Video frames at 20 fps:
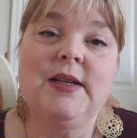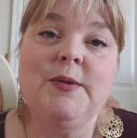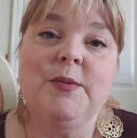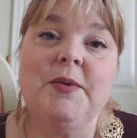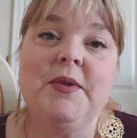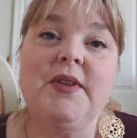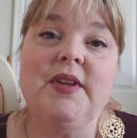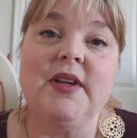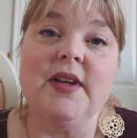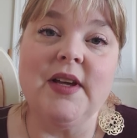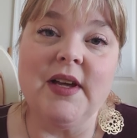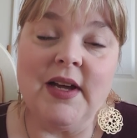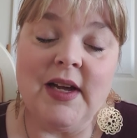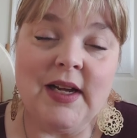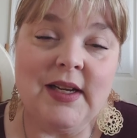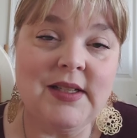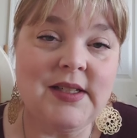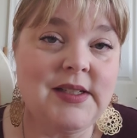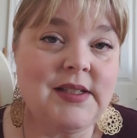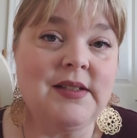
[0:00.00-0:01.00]
with the
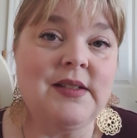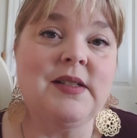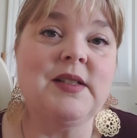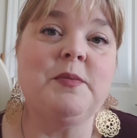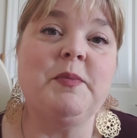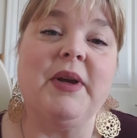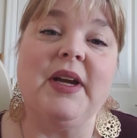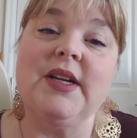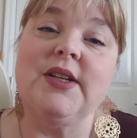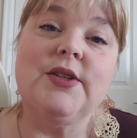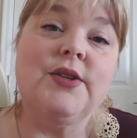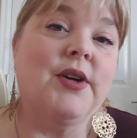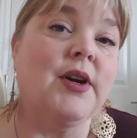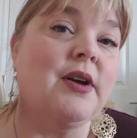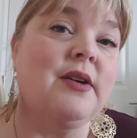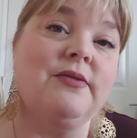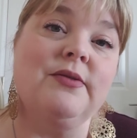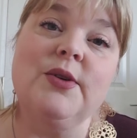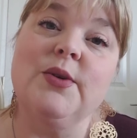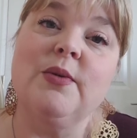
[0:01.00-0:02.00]
constant specter
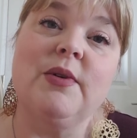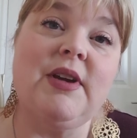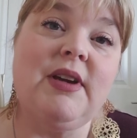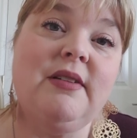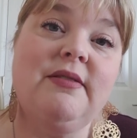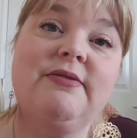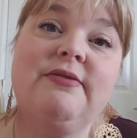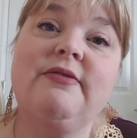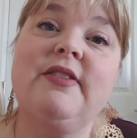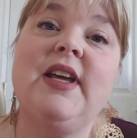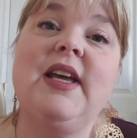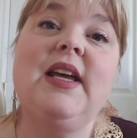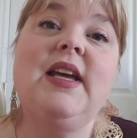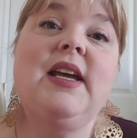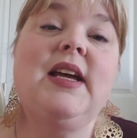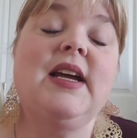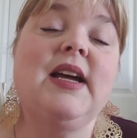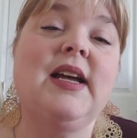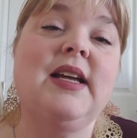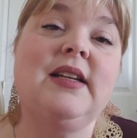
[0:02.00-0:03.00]
of grief
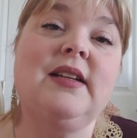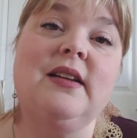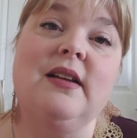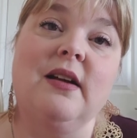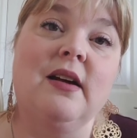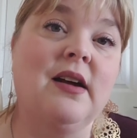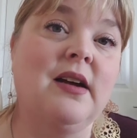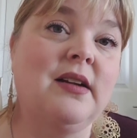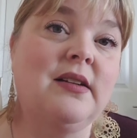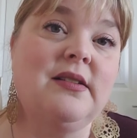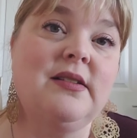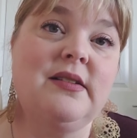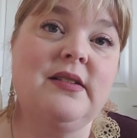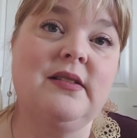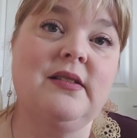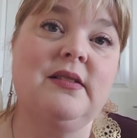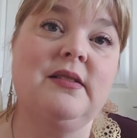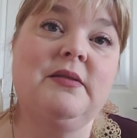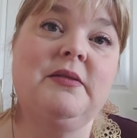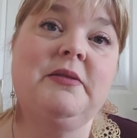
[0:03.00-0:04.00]
and
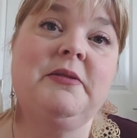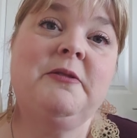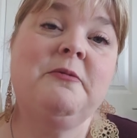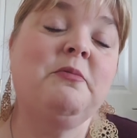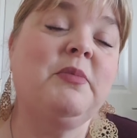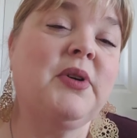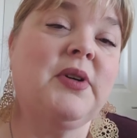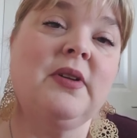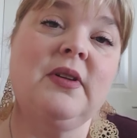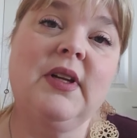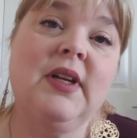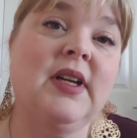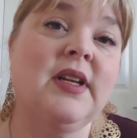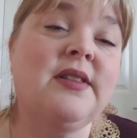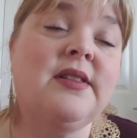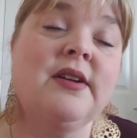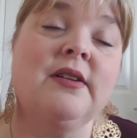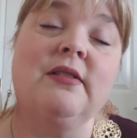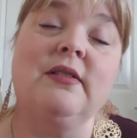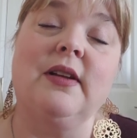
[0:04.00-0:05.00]
loss pulling
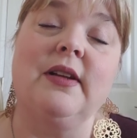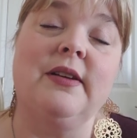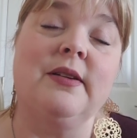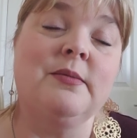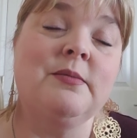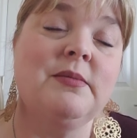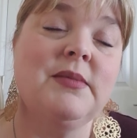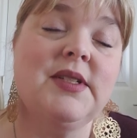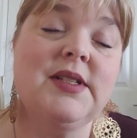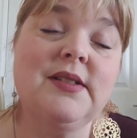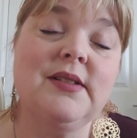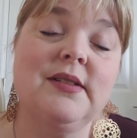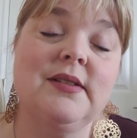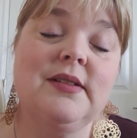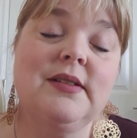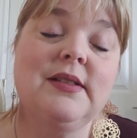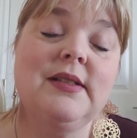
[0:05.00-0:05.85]
at their limbs